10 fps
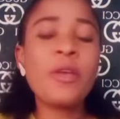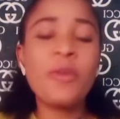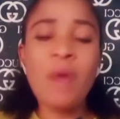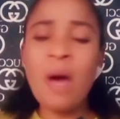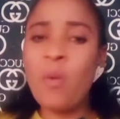
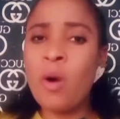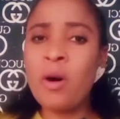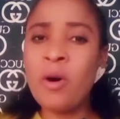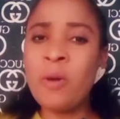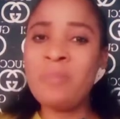You are
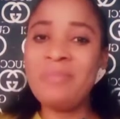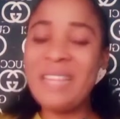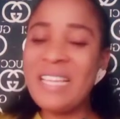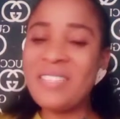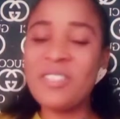welcome.
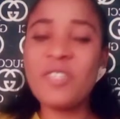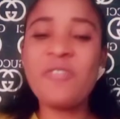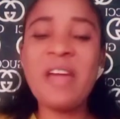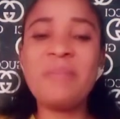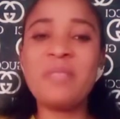Please
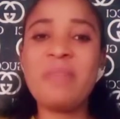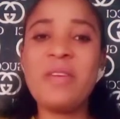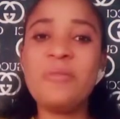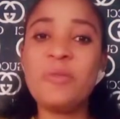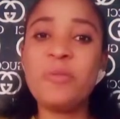subscribe to
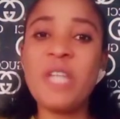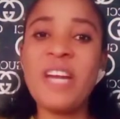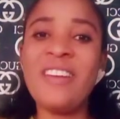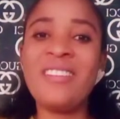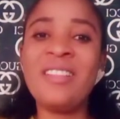my YouTube
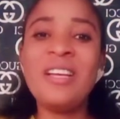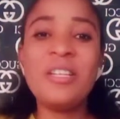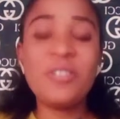channel.